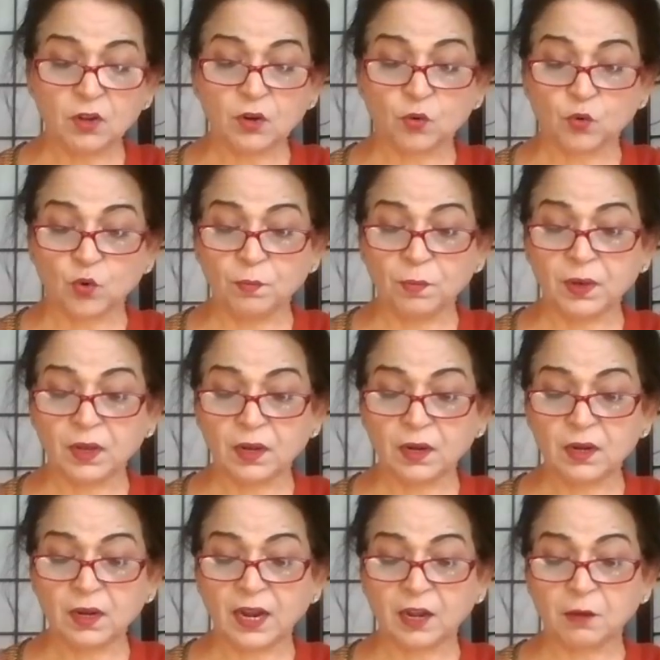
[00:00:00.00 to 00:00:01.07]
or
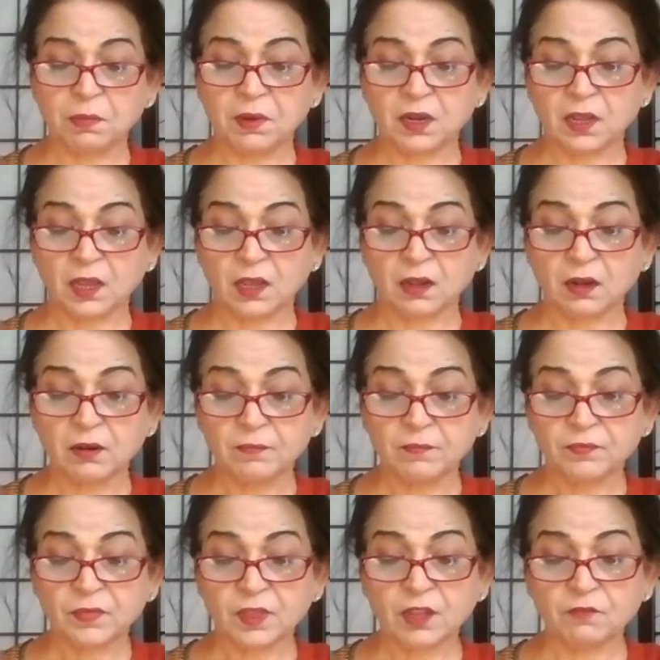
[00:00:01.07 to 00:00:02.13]
Kumbhakaran had been here,
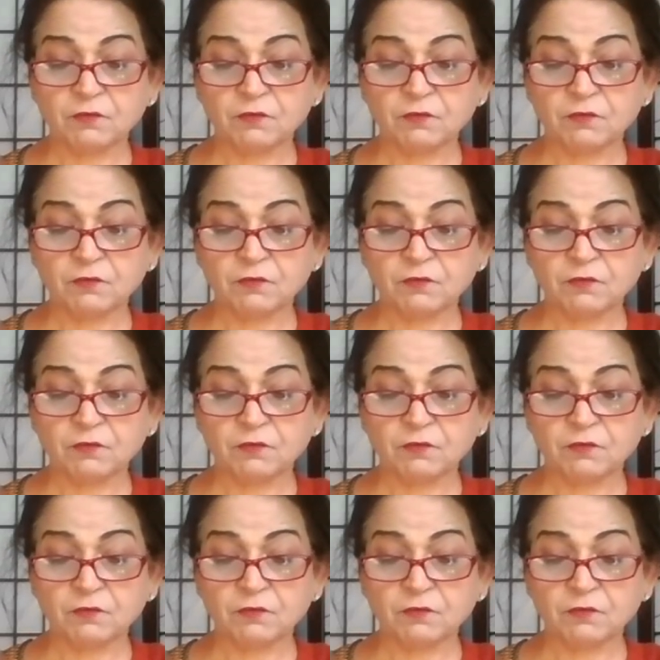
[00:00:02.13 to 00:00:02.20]
they